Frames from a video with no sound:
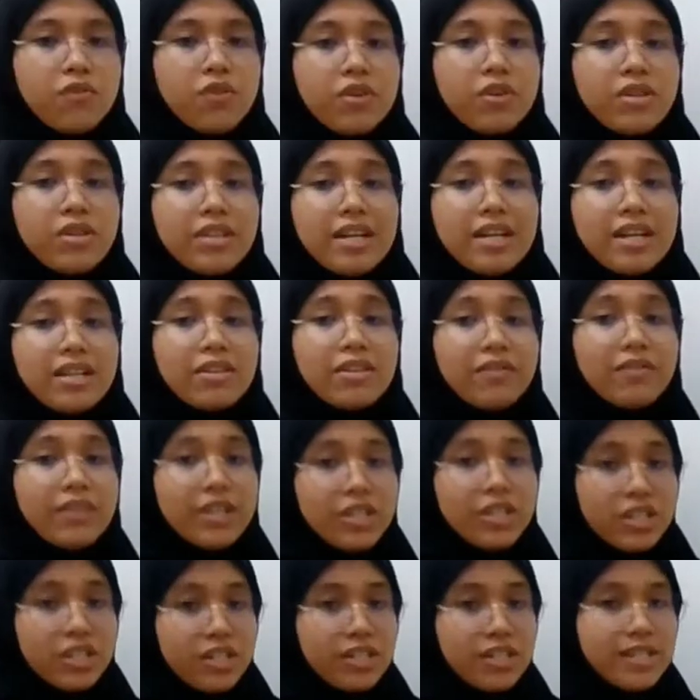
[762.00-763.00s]
for the
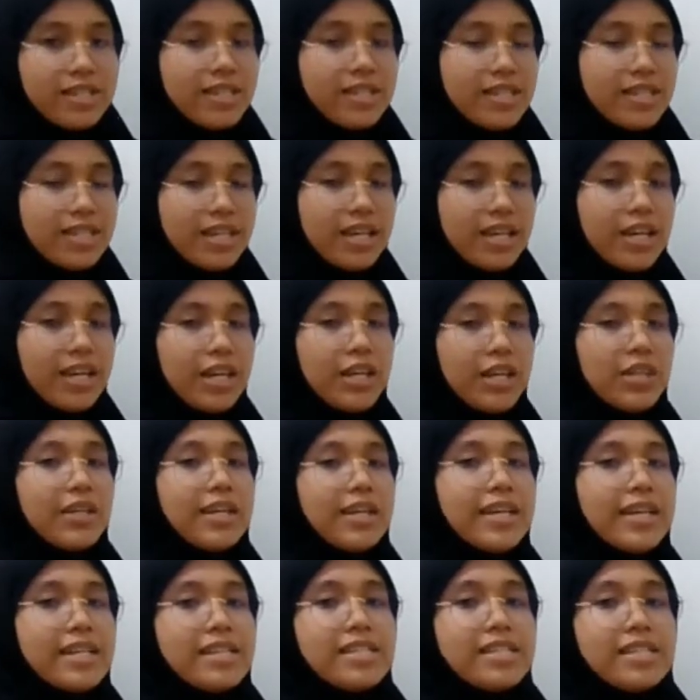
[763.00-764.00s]
elevations, you
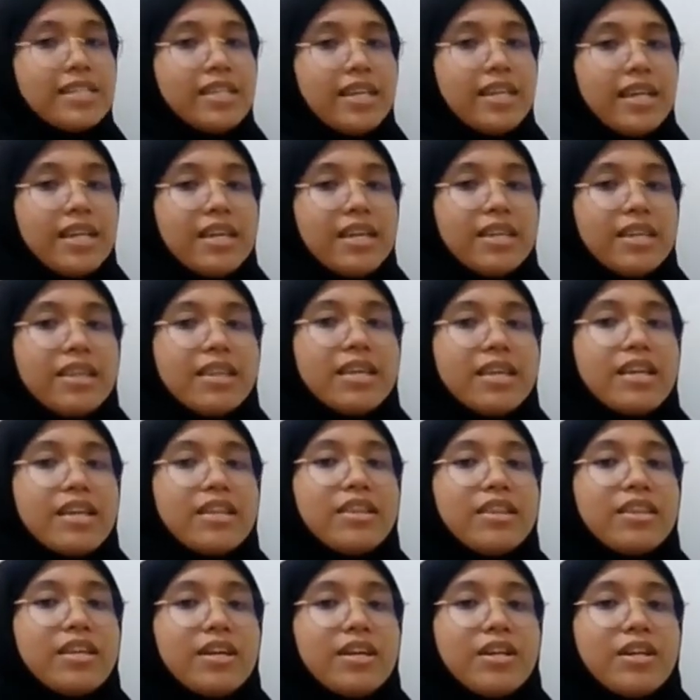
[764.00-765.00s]
can see
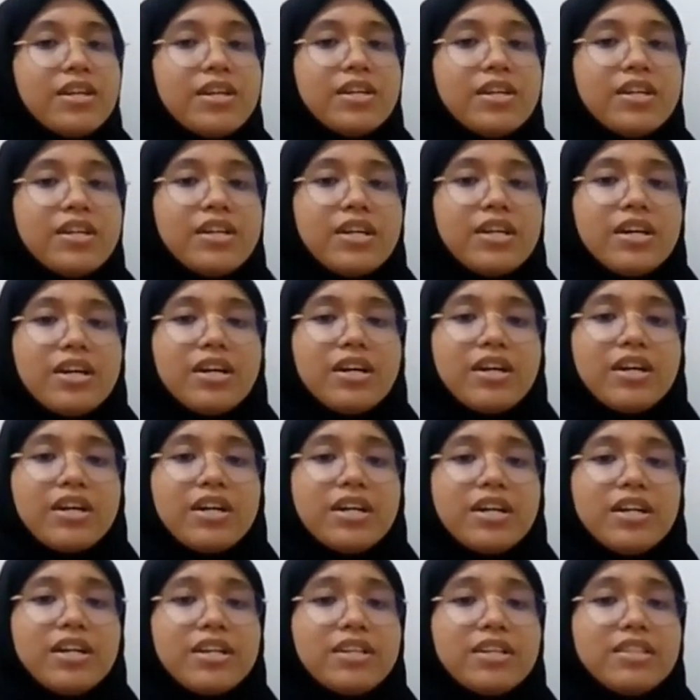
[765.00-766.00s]
that there
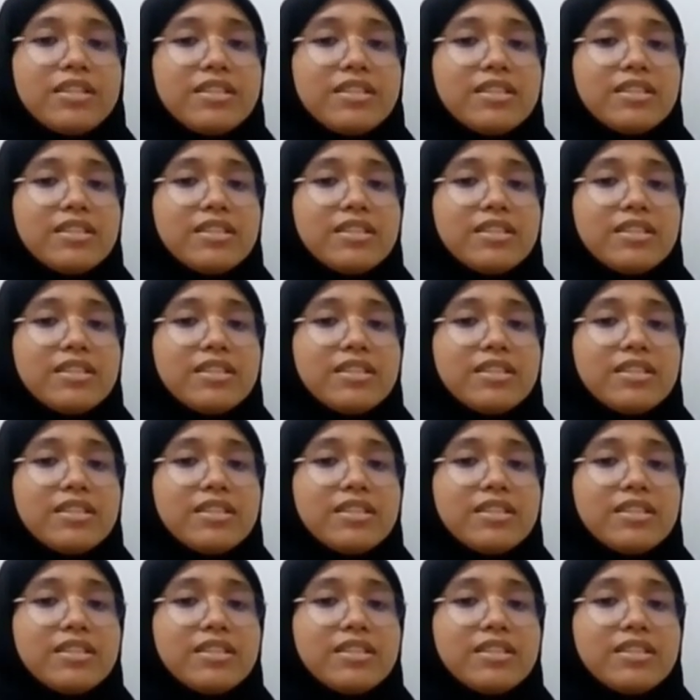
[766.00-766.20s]
are